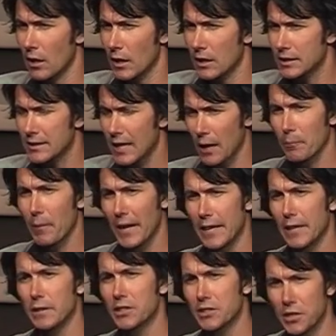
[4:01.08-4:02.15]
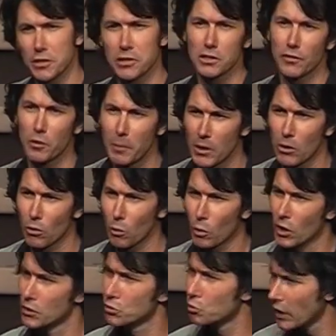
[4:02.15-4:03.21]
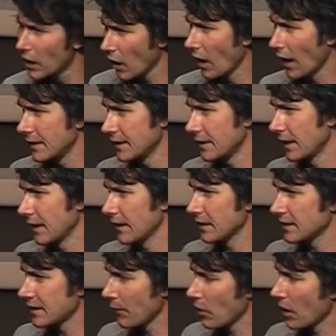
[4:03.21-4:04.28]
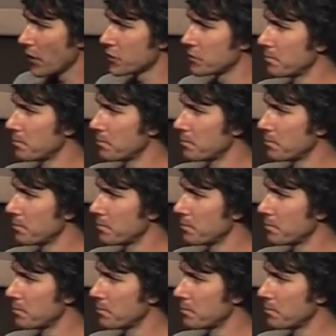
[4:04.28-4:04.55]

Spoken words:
start making decisions for better or worse, realising that some of those